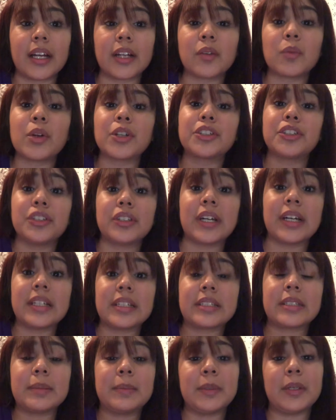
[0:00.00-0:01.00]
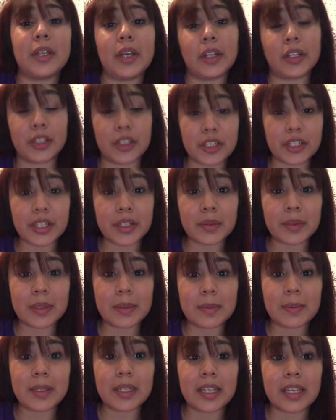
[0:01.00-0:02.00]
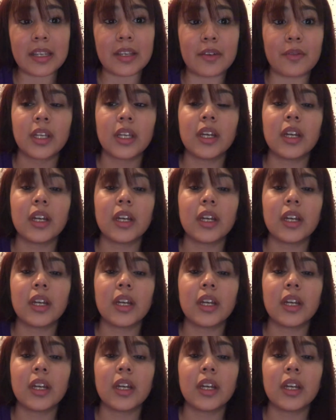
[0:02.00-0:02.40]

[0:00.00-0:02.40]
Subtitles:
want you guys to be on the journey with me.